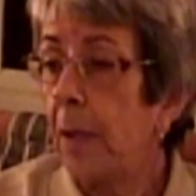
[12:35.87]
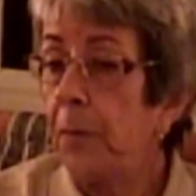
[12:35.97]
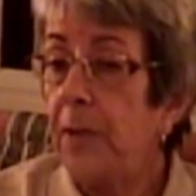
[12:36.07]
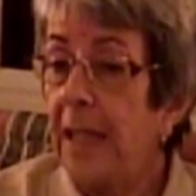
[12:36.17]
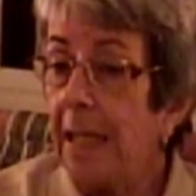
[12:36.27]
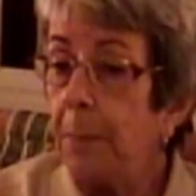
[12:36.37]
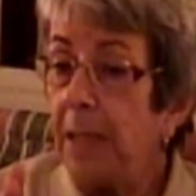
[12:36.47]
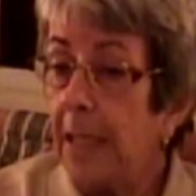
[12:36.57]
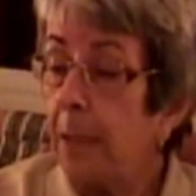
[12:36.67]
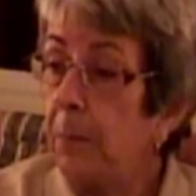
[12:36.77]
And Fidel
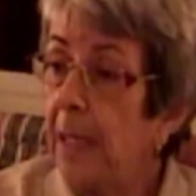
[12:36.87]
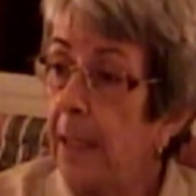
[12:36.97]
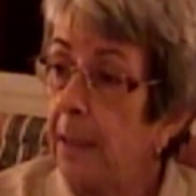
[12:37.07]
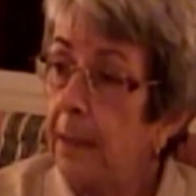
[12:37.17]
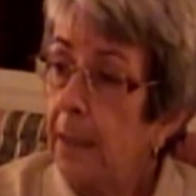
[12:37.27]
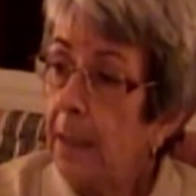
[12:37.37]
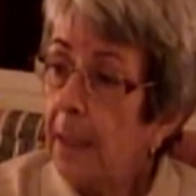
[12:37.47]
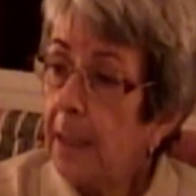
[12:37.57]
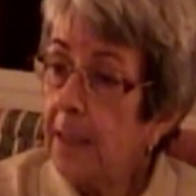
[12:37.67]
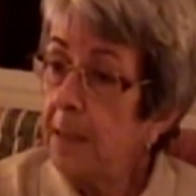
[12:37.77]
became then
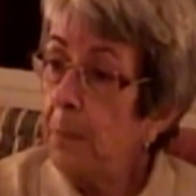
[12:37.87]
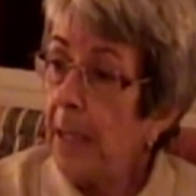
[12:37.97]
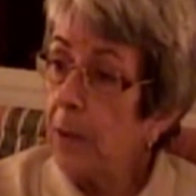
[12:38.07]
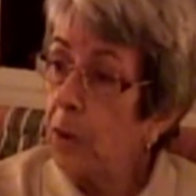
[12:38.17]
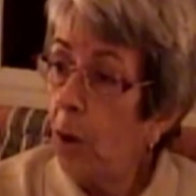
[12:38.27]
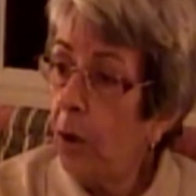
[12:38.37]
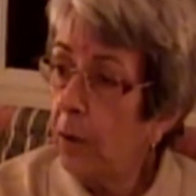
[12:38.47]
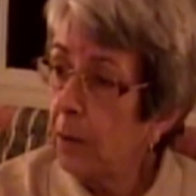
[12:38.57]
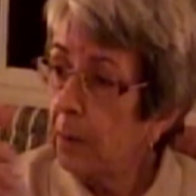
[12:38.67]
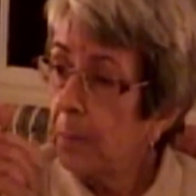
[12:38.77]
his
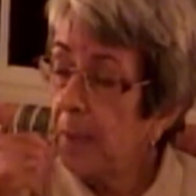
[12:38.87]
mentor,